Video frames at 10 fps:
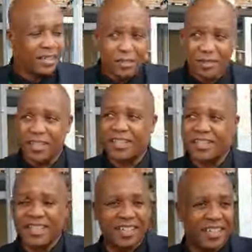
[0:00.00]
So
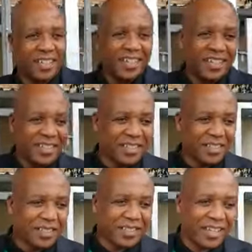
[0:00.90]
yes, it
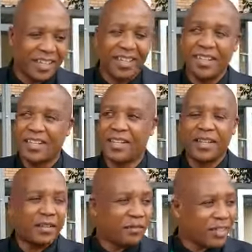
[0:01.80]
is
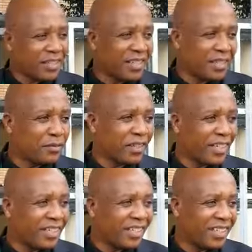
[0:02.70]
very
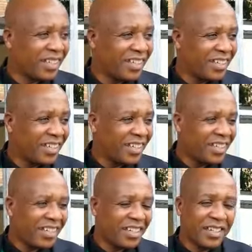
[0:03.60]
significant.
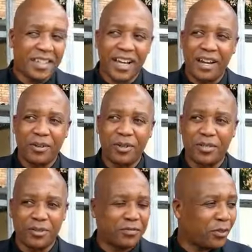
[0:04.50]
I
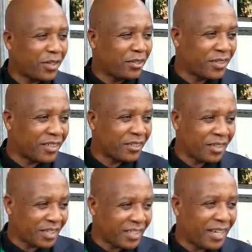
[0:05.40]
always look forward to it all
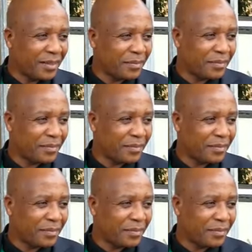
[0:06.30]
the time.